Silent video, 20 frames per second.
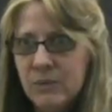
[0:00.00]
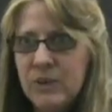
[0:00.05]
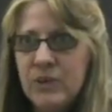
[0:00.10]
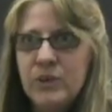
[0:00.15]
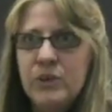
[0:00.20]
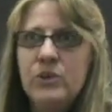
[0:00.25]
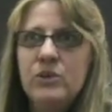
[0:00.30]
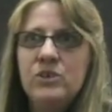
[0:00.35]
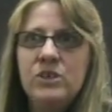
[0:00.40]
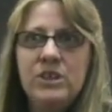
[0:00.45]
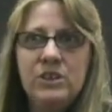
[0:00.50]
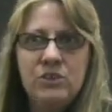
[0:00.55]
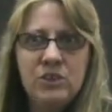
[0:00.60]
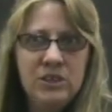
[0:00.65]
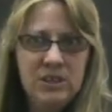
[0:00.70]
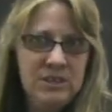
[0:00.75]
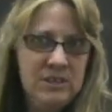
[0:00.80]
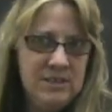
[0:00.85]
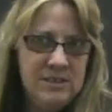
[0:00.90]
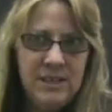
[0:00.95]
Whether you're
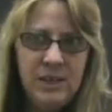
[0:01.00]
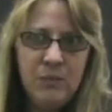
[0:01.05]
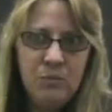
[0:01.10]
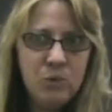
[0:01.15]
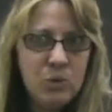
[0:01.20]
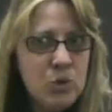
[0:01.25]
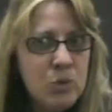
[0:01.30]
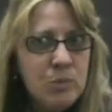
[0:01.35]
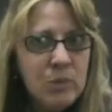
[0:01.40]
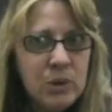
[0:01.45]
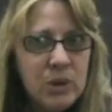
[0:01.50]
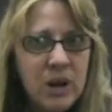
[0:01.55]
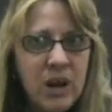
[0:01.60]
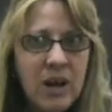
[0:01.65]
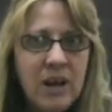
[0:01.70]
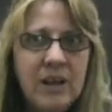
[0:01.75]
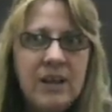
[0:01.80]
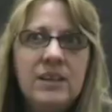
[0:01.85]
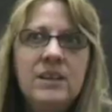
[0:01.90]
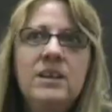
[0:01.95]
teaching in the same room or
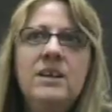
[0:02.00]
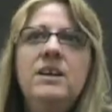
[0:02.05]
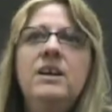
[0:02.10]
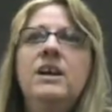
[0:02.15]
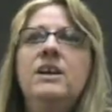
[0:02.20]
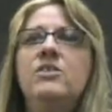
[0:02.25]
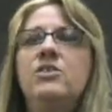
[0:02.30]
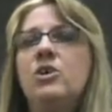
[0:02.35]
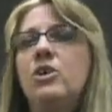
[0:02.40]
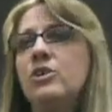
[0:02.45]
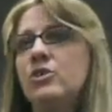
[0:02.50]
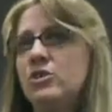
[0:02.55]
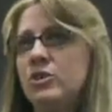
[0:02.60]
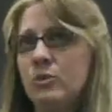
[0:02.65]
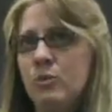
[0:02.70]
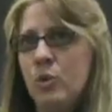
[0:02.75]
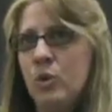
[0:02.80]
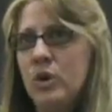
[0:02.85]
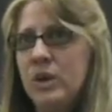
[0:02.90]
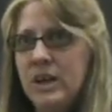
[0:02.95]
not, as long as
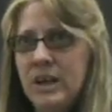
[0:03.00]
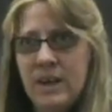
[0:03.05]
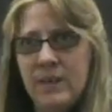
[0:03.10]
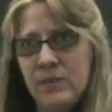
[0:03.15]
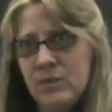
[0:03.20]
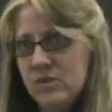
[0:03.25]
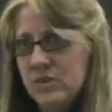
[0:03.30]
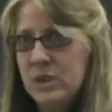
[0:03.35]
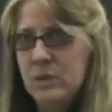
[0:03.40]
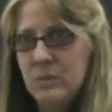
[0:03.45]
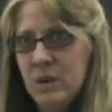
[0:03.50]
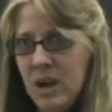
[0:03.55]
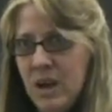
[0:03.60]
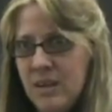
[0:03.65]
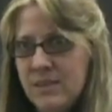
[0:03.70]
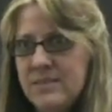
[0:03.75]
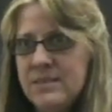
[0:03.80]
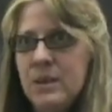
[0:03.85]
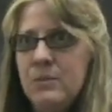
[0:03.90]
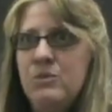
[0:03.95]
you're working on those same
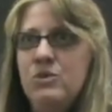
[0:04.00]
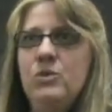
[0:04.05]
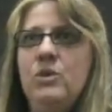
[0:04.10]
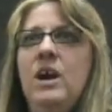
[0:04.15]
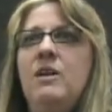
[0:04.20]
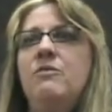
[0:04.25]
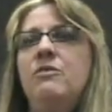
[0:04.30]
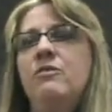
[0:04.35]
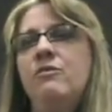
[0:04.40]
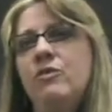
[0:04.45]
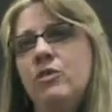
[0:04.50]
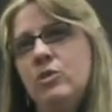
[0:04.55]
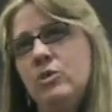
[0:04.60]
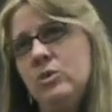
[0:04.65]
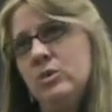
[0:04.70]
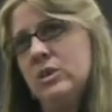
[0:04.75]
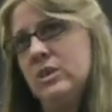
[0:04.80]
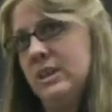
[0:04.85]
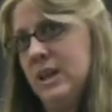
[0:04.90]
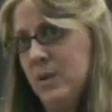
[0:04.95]
concepts, you have a
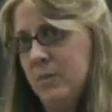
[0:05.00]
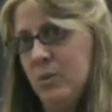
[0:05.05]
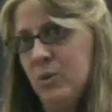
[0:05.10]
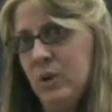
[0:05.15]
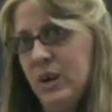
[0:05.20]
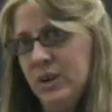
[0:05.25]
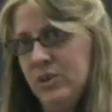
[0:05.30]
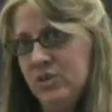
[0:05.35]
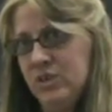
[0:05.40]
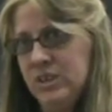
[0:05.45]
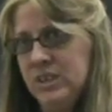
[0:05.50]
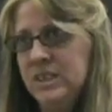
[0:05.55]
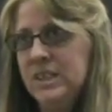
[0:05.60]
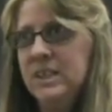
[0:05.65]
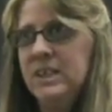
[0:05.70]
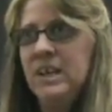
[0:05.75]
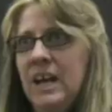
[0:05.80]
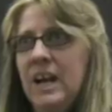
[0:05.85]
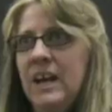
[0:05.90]
full collaboration.